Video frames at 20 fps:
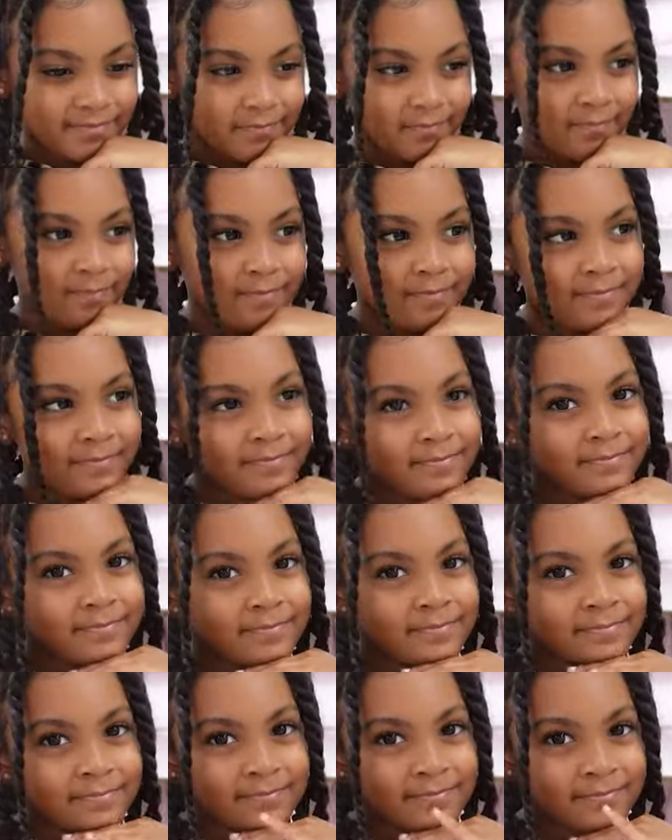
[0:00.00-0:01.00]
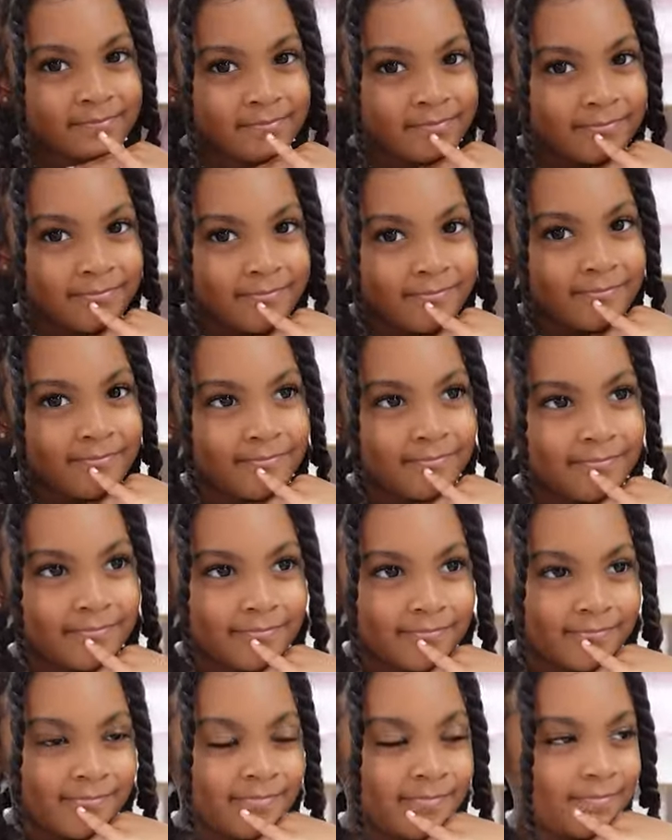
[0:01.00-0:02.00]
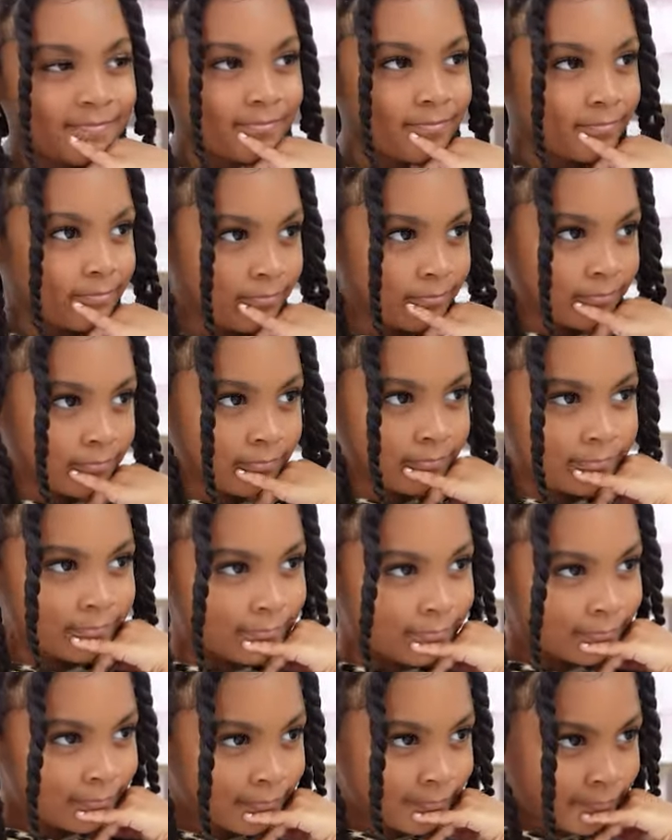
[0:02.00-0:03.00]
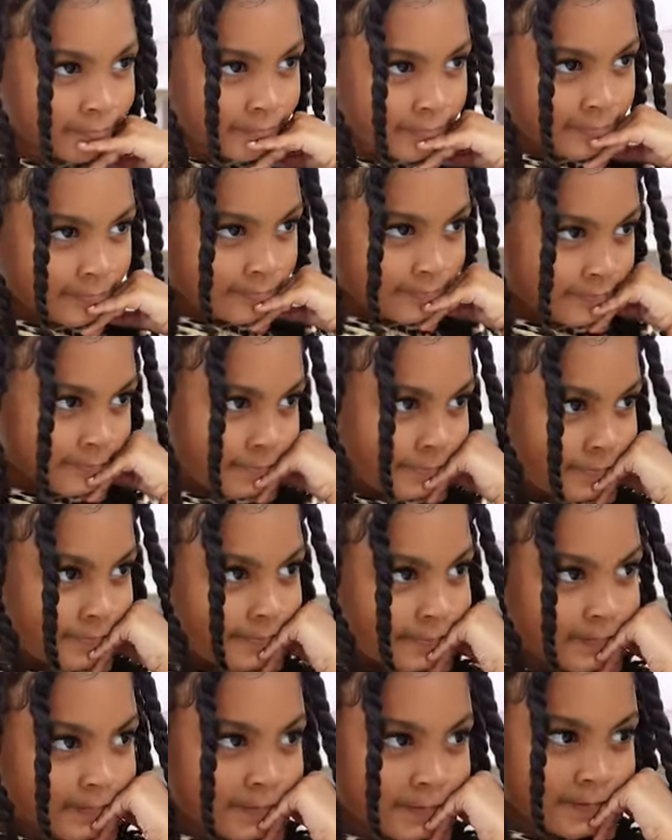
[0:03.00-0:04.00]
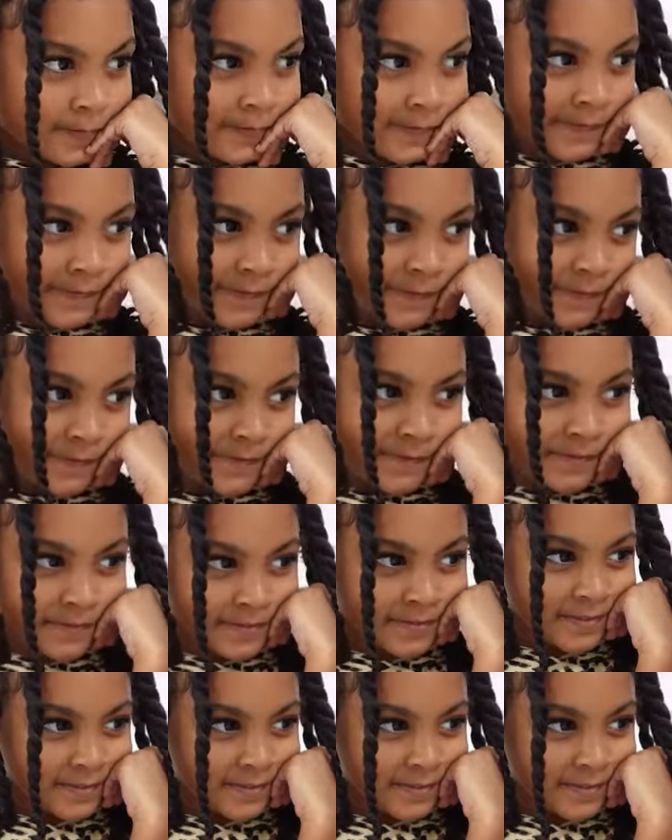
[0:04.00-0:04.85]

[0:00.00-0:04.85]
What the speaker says: This person isn't speaking.